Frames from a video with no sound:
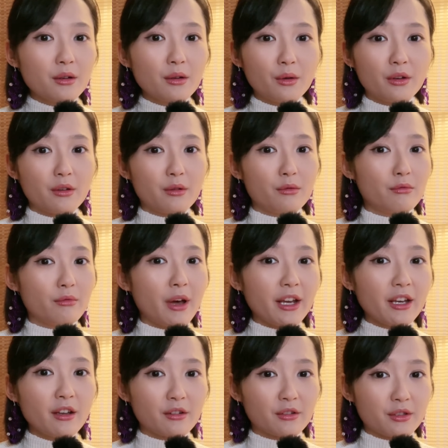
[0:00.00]
or the
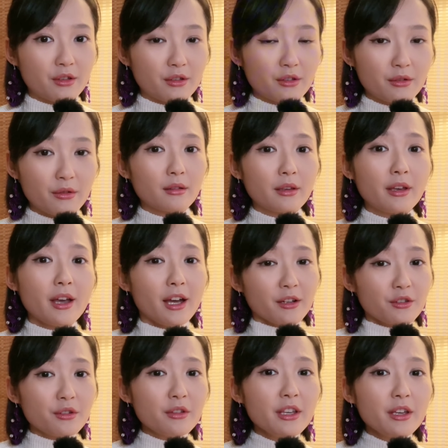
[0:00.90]
right accessory can
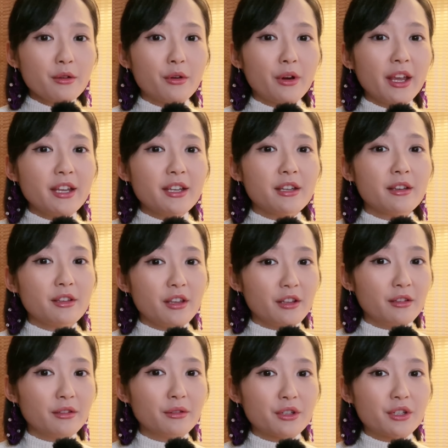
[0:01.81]
actually create an
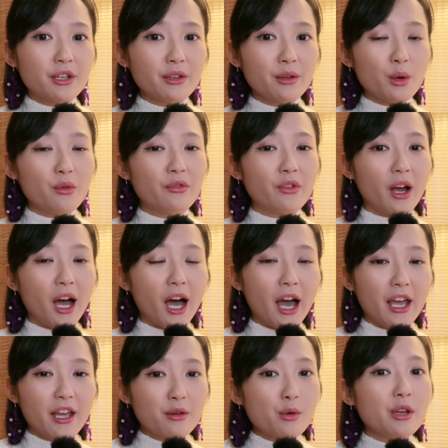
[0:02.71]
illusion of a
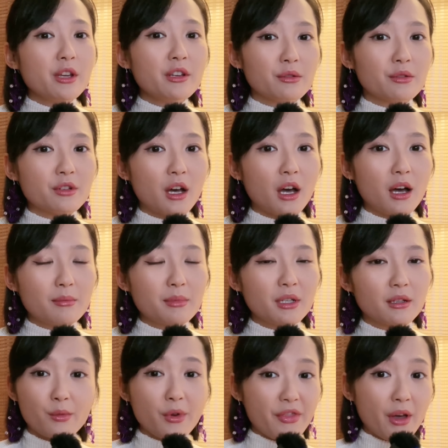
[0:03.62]
high cranial top
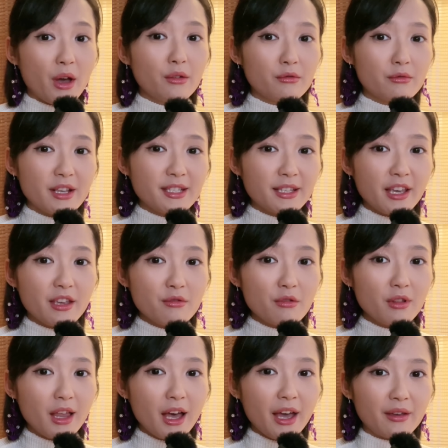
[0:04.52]
without risking your
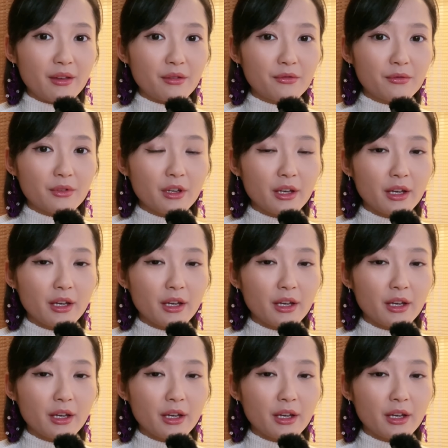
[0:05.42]
life.